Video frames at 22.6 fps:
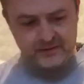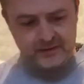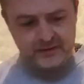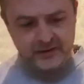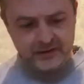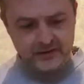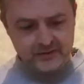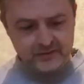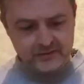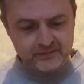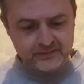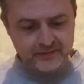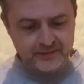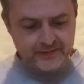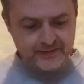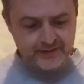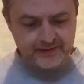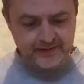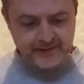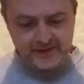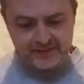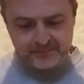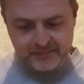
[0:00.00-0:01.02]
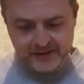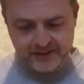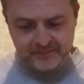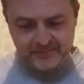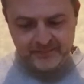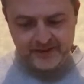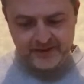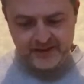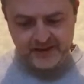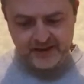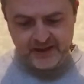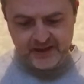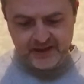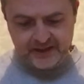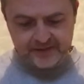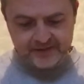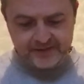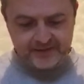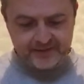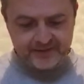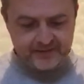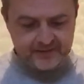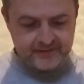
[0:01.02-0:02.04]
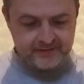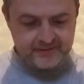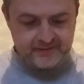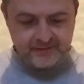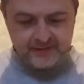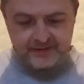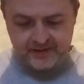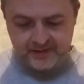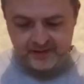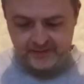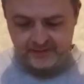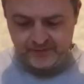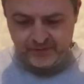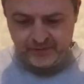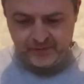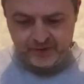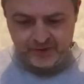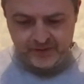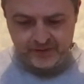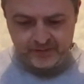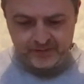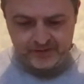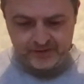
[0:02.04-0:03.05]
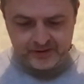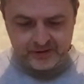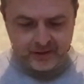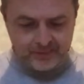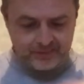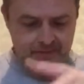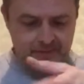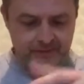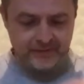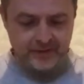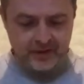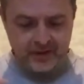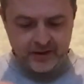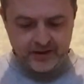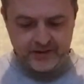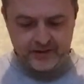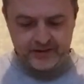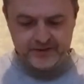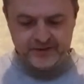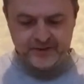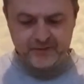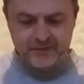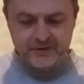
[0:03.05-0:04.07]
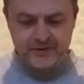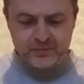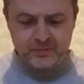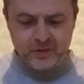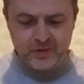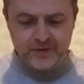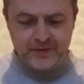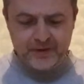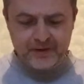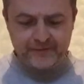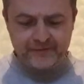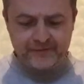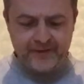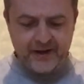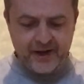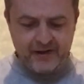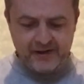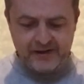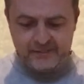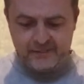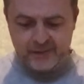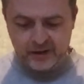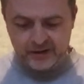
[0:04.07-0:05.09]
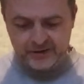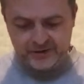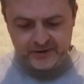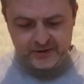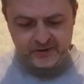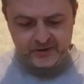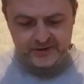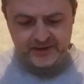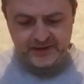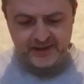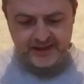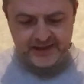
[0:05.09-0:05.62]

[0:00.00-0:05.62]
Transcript: Oh, I think that might be it. Sure, there were a couple of others. There was one that very much looked